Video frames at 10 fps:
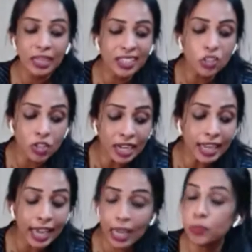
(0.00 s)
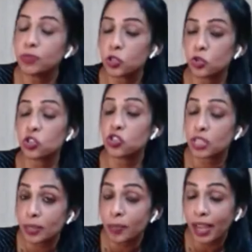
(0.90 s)
That really helps to
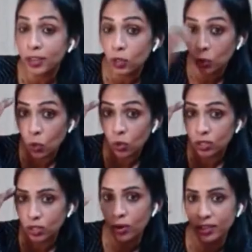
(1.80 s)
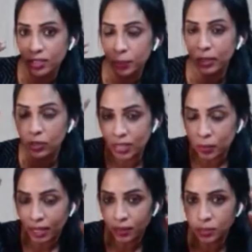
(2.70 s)
streamline your own thoughts, because
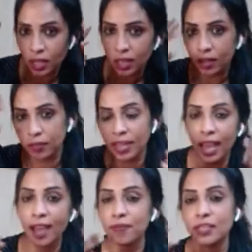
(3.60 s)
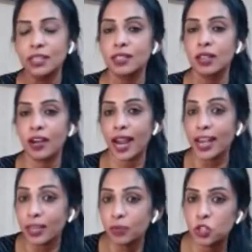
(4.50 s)
sometimes we have these
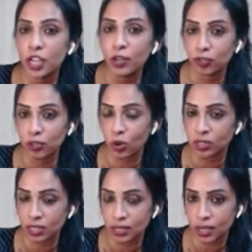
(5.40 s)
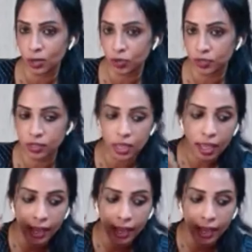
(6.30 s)
random chain of thoughts inside of us,